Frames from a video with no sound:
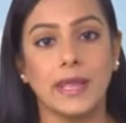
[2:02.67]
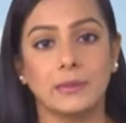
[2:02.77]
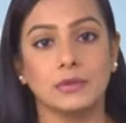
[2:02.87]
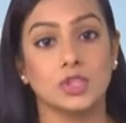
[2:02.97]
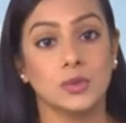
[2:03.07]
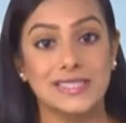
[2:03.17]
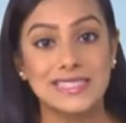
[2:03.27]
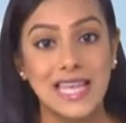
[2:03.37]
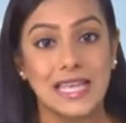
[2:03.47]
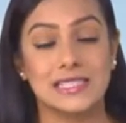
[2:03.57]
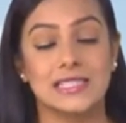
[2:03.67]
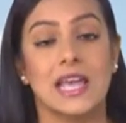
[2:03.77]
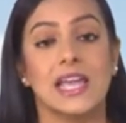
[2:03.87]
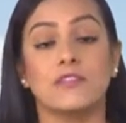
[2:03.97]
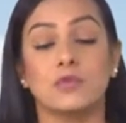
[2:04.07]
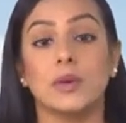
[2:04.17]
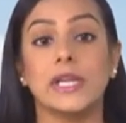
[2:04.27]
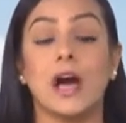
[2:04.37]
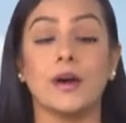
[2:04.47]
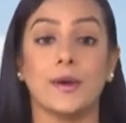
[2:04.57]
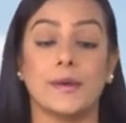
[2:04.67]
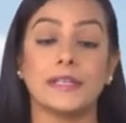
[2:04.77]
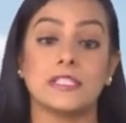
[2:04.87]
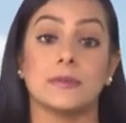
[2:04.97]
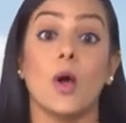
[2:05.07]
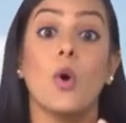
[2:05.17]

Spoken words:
be able to assess if we are going to be,